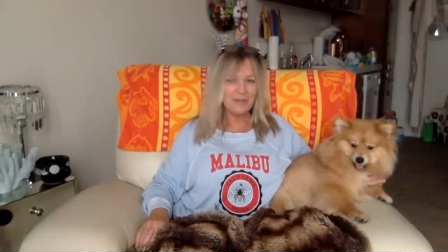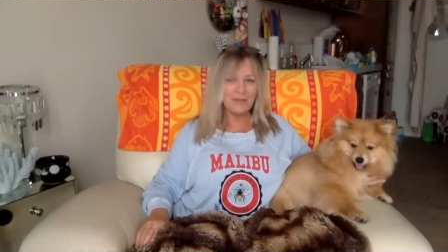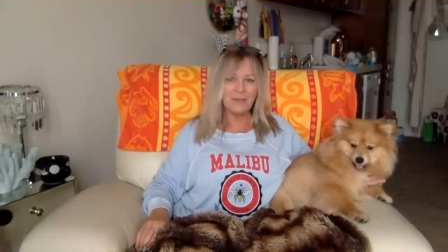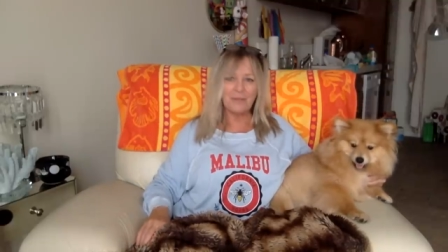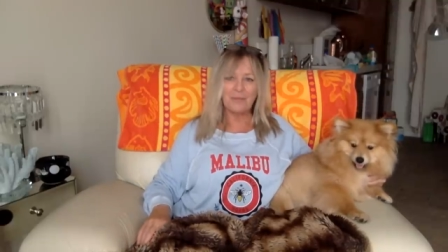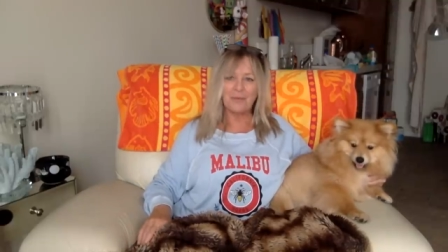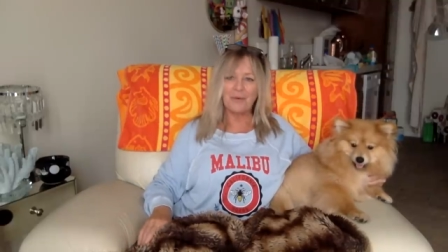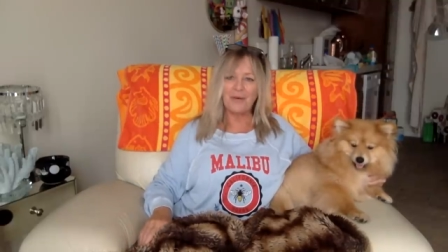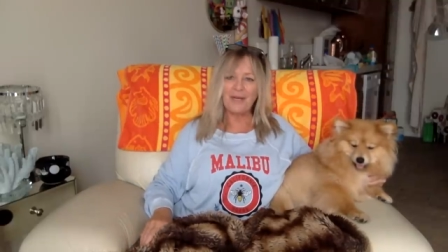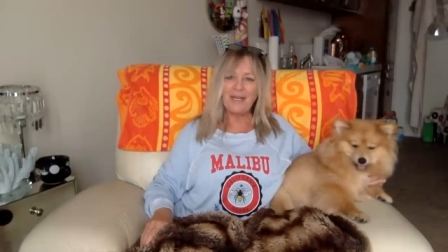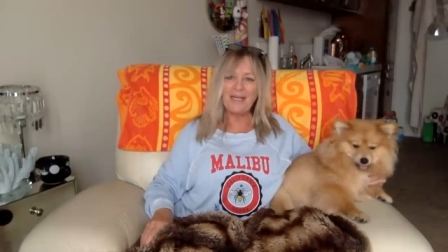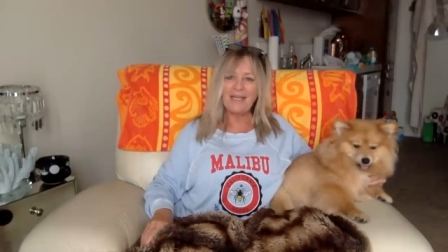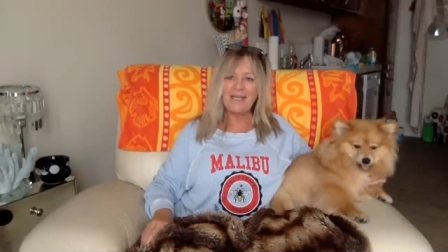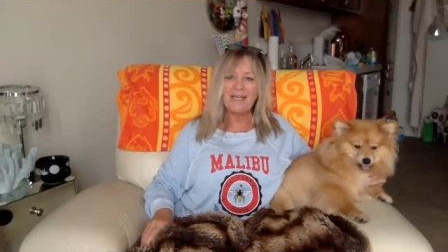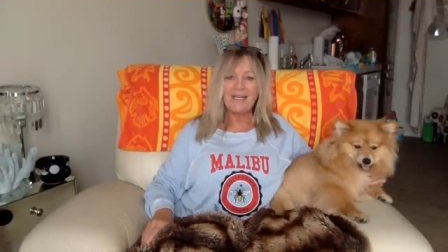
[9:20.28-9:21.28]
a good boy.
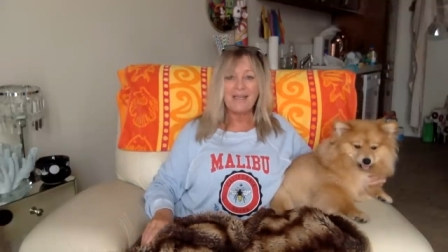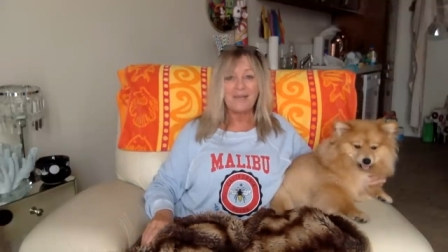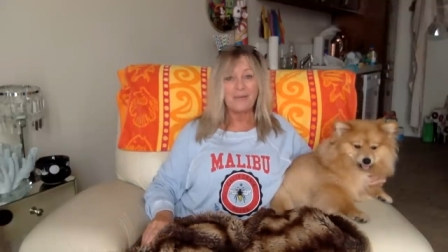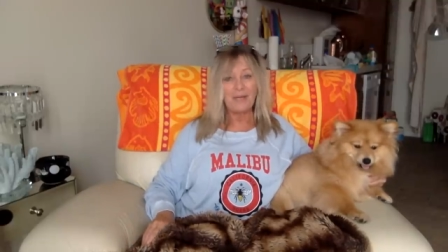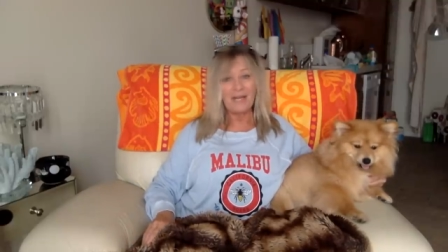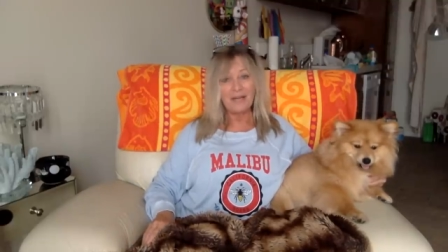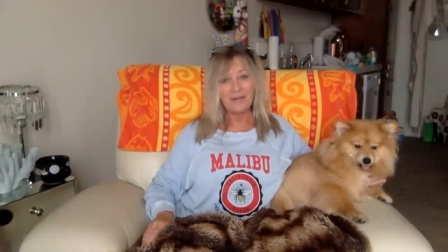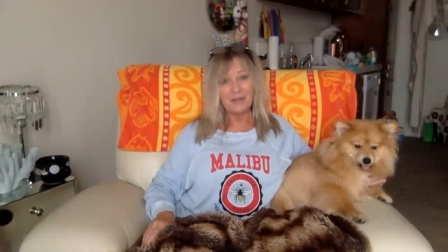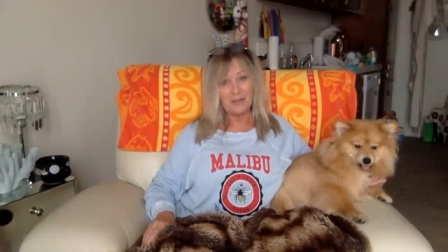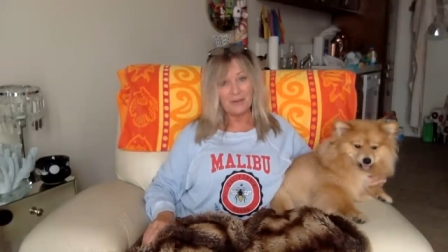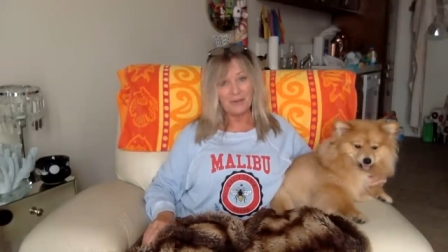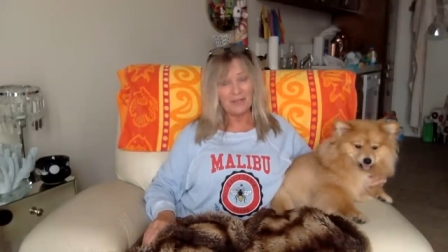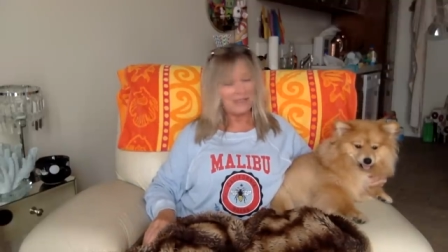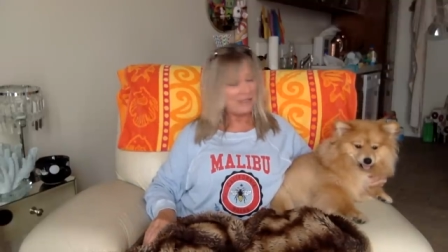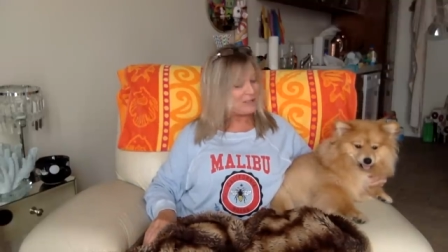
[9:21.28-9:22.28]
We'll have to go
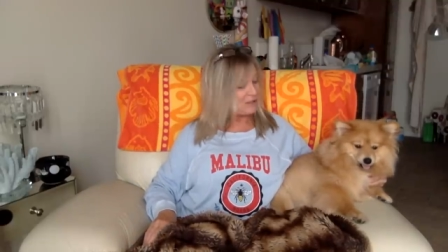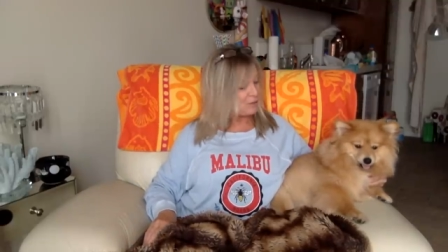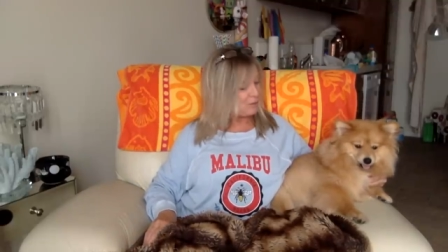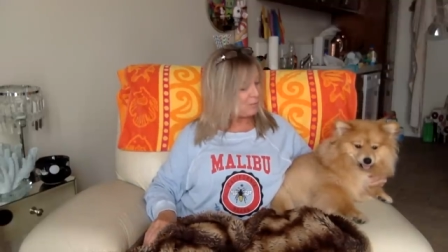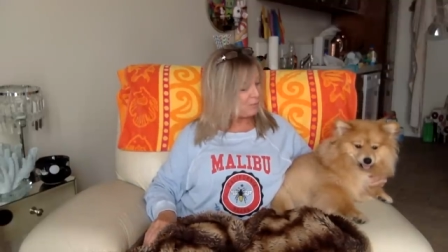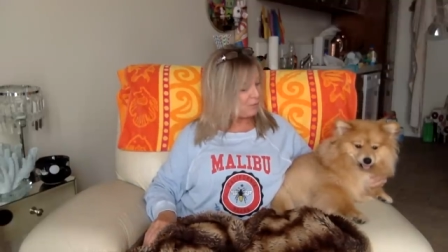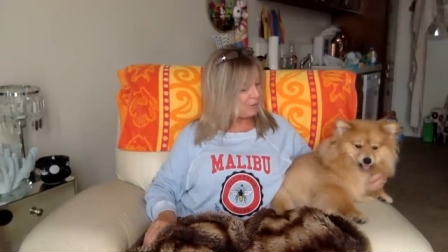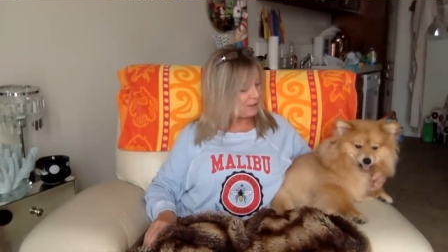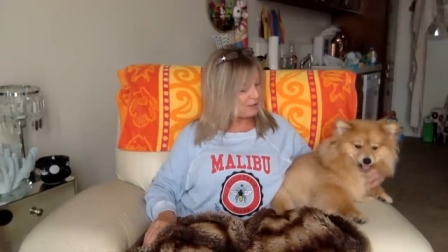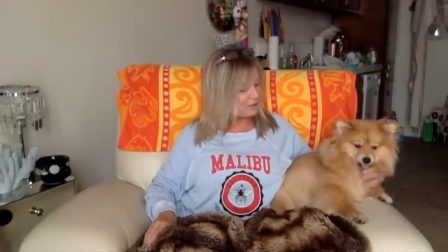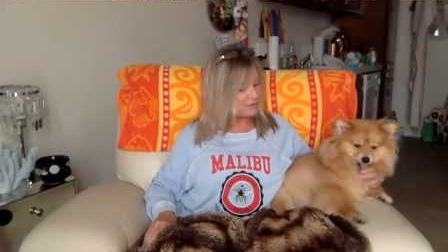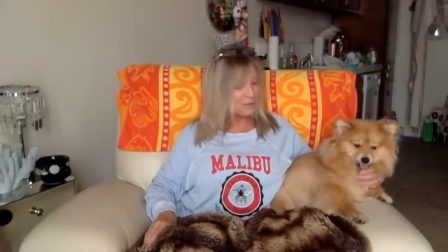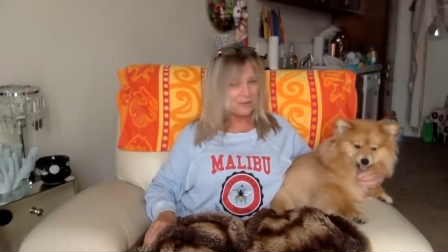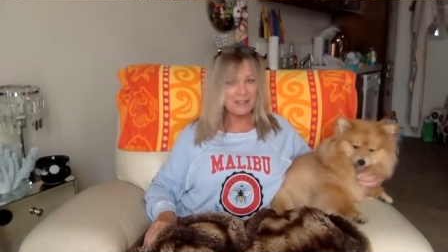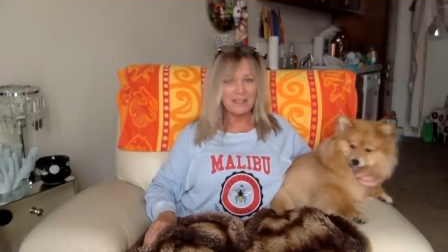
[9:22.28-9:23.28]
get this good boy a
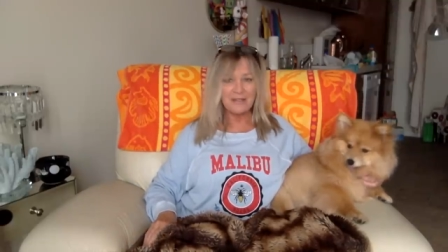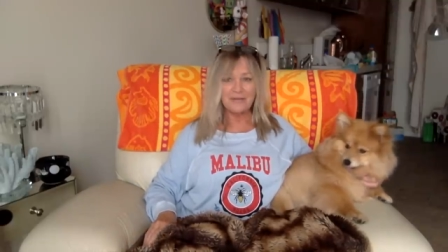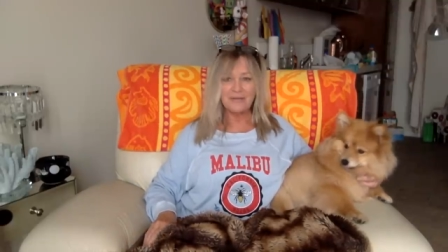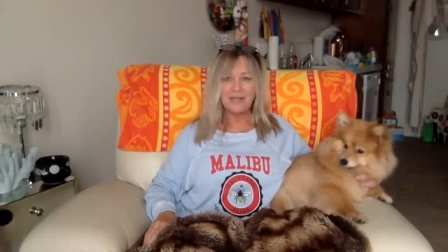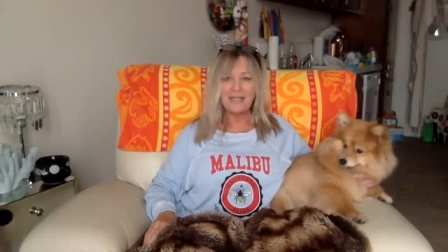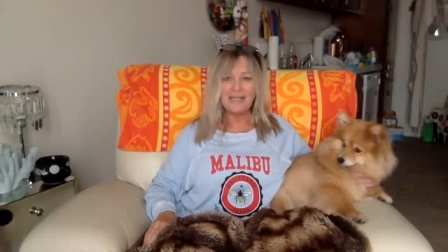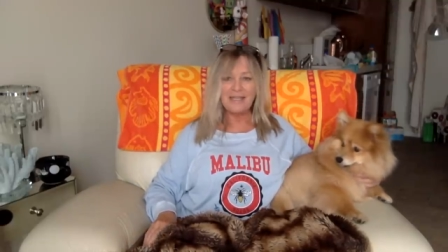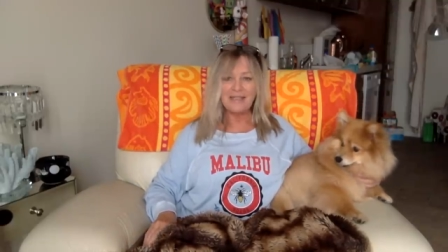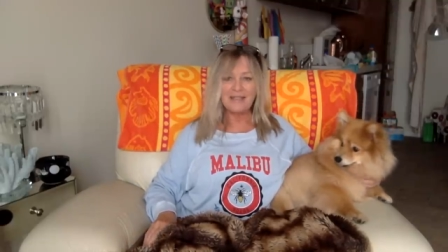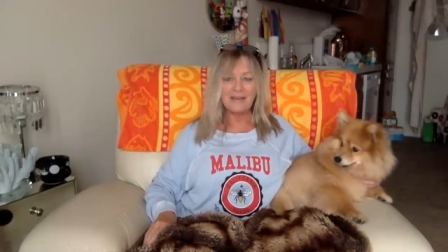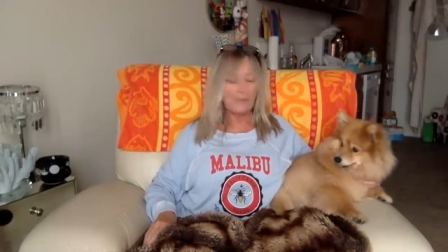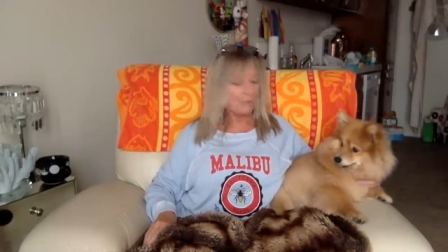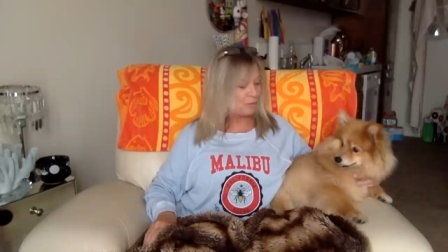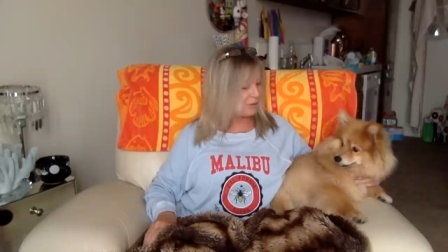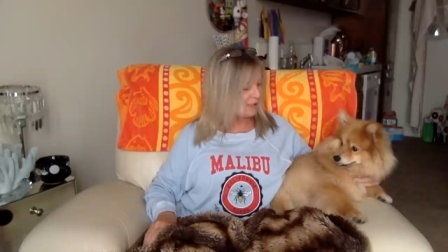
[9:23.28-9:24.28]
treat, right? Oh,
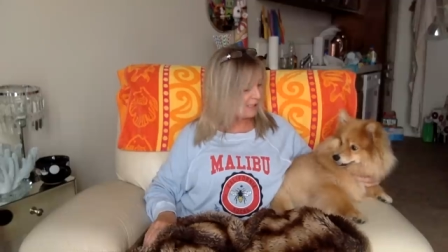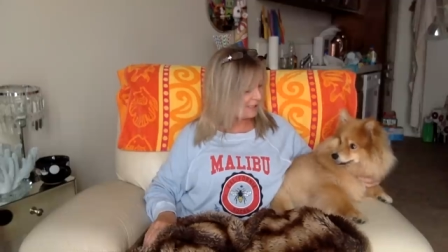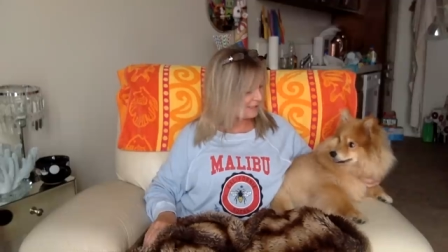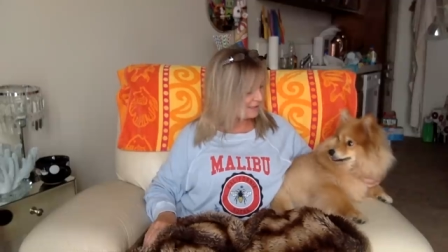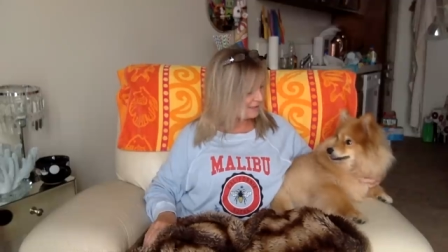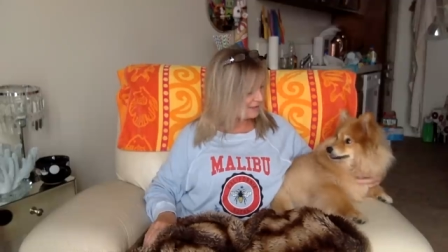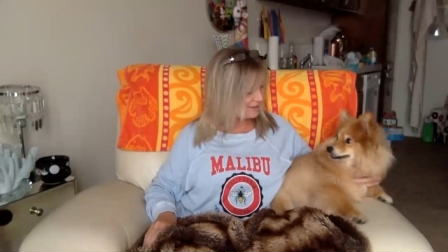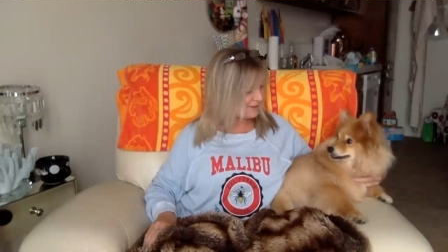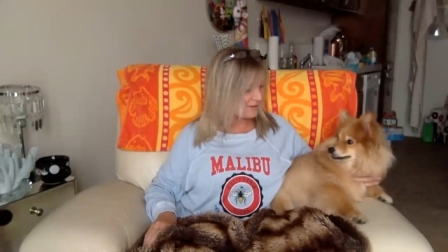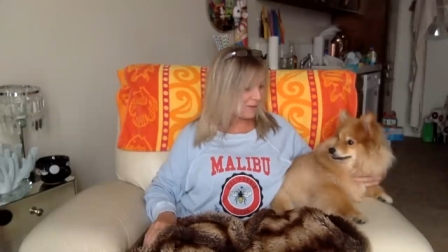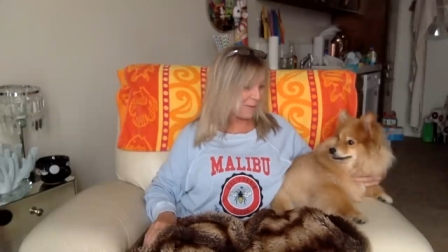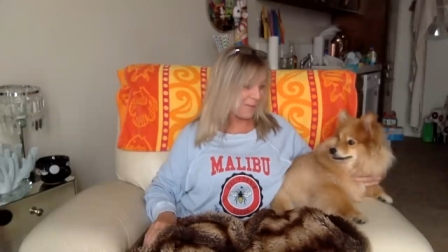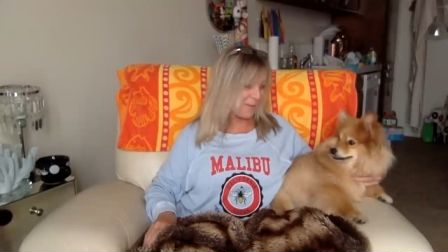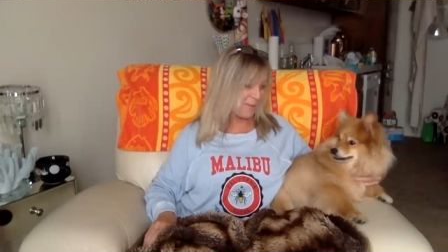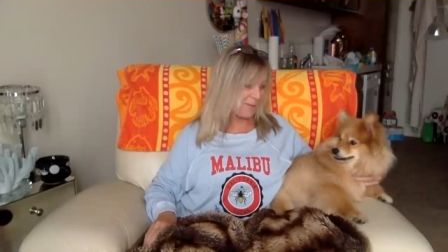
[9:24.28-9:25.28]
yes.
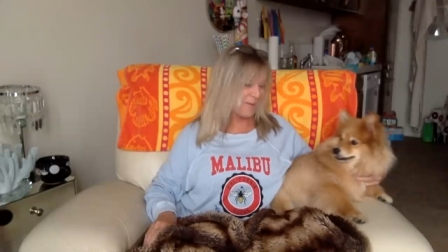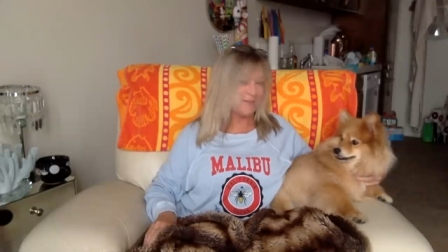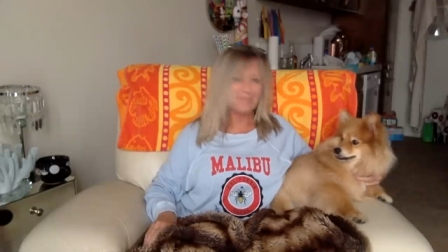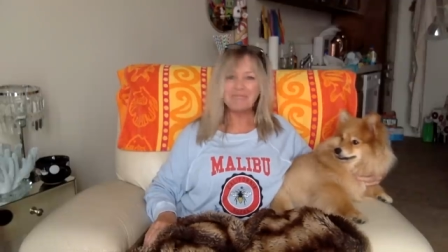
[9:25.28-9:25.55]
Oh.